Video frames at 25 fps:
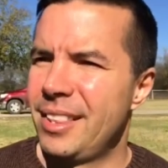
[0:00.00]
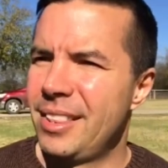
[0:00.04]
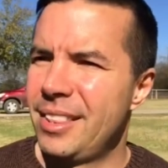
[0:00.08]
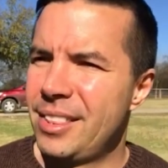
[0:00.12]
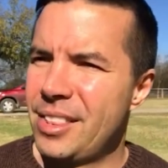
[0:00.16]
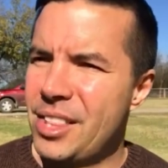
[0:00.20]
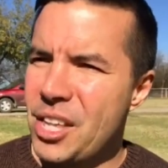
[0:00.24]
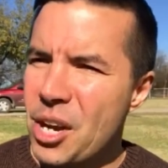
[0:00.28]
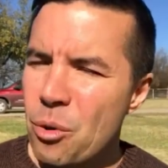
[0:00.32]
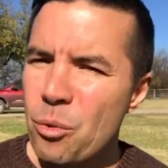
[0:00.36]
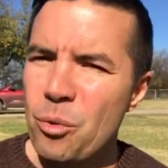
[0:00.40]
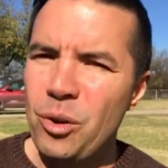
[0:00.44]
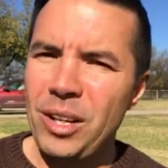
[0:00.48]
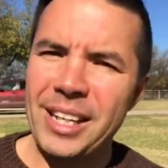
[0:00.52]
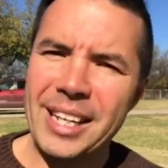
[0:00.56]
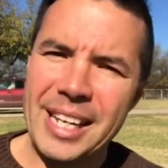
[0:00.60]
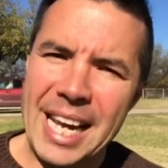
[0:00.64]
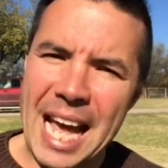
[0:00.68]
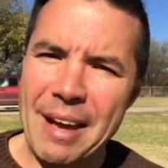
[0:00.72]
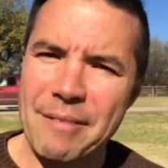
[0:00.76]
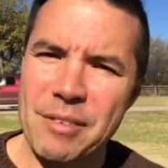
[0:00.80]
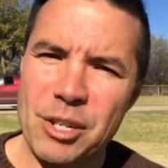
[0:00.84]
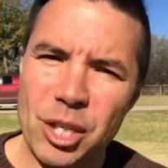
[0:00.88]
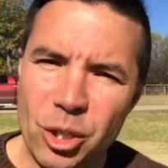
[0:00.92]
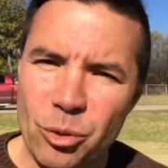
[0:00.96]
They're really gonna
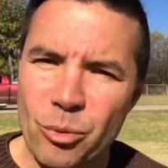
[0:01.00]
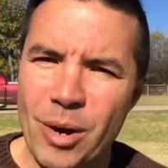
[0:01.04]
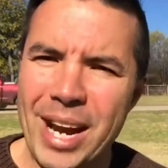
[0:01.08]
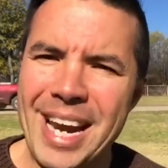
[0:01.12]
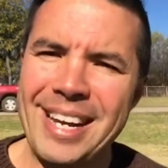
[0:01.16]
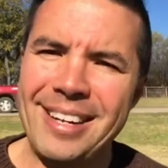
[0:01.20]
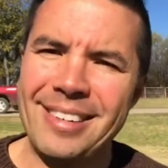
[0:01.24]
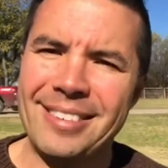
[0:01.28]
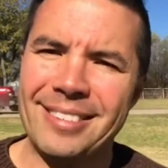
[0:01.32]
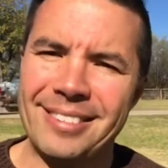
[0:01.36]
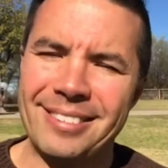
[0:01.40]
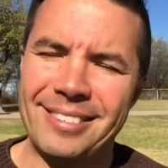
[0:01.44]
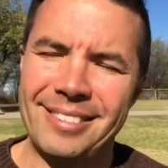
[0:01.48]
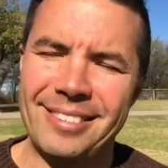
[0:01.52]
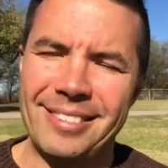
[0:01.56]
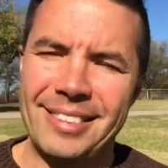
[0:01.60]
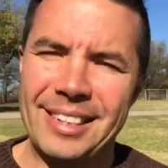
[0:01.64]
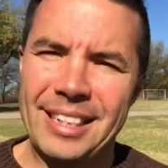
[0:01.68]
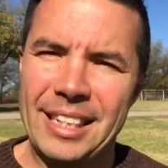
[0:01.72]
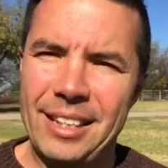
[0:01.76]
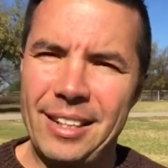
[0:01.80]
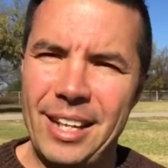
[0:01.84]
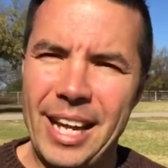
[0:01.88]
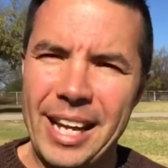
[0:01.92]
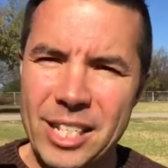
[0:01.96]
have a great
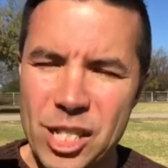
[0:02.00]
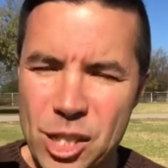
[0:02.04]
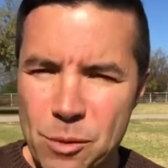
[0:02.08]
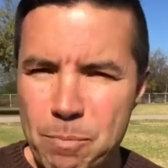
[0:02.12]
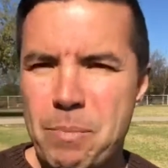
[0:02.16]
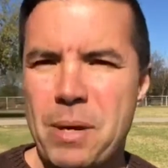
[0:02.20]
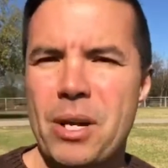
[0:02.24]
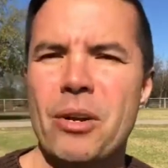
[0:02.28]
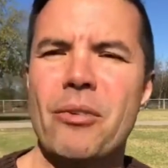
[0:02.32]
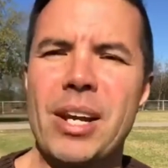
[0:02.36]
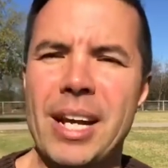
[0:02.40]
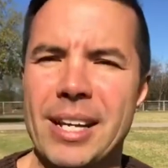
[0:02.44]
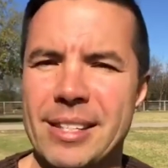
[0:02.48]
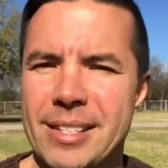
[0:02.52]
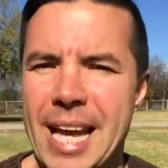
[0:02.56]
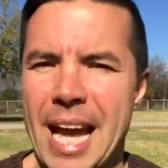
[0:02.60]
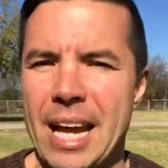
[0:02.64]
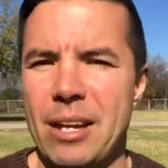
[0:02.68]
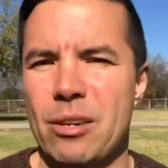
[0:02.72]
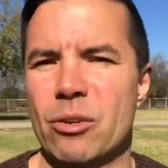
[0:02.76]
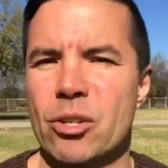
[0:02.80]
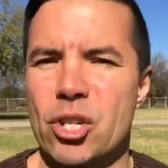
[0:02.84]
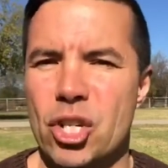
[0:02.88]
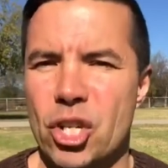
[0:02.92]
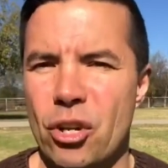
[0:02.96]
experience at
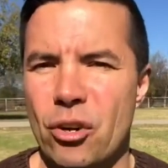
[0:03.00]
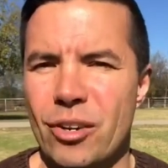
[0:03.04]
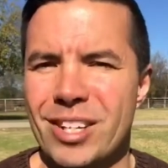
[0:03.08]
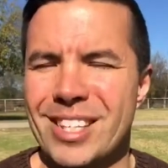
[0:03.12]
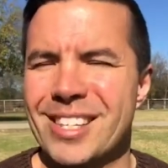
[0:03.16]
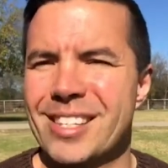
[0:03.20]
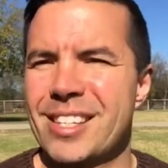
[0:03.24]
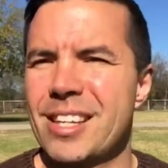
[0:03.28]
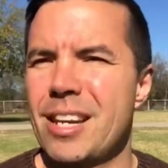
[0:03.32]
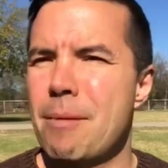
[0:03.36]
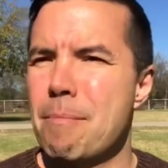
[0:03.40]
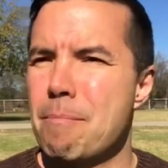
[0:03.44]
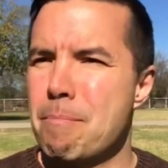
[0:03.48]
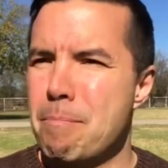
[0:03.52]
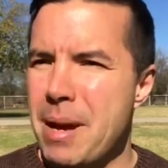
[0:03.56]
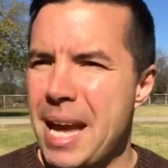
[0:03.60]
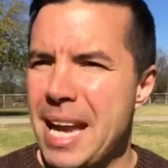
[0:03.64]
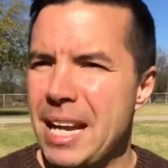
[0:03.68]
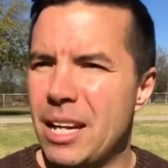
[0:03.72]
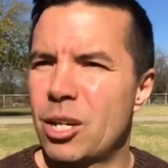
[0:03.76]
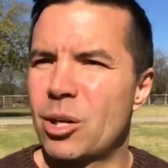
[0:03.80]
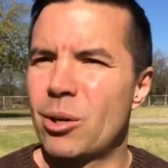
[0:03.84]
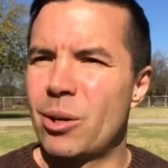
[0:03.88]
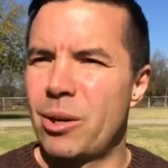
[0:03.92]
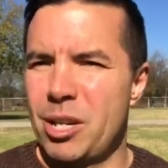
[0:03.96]
your church. It's gonna
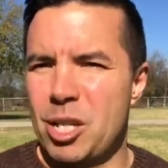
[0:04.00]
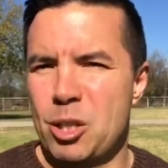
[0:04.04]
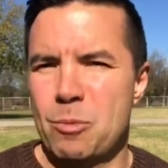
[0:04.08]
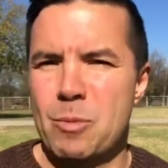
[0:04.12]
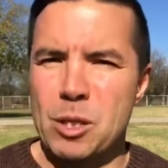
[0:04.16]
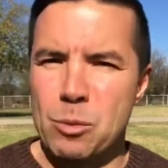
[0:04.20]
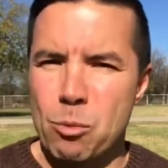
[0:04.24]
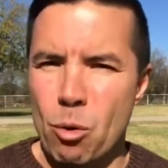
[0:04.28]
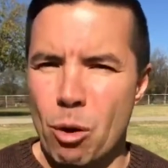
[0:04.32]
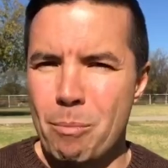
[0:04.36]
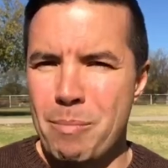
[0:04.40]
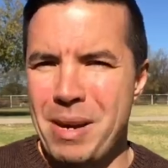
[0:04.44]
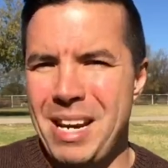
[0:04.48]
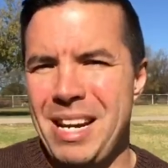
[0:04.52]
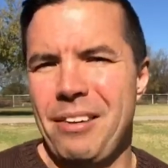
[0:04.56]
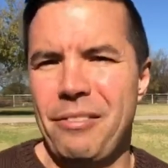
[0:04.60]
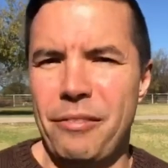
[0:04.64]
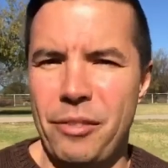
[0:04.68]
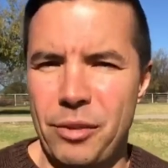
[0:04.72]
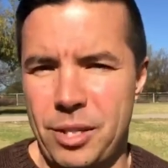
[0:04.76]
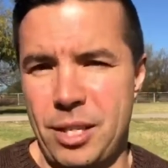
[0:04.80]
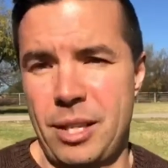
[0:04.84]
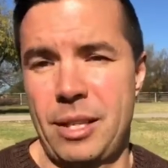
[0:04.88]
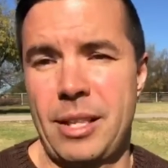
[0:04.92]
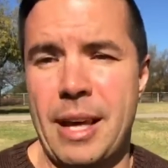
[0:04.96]
make Christmas more
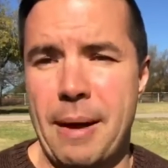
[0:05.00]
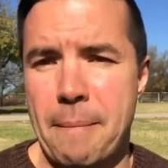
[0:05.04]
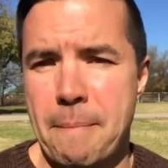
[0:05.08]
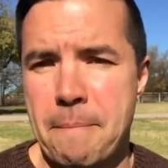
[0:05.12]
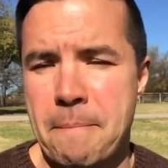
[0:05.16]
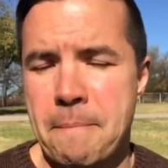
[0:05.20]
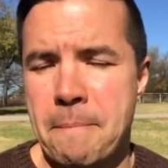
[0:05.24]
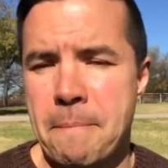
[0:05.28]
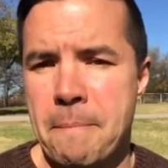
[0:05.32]
meaningful to them.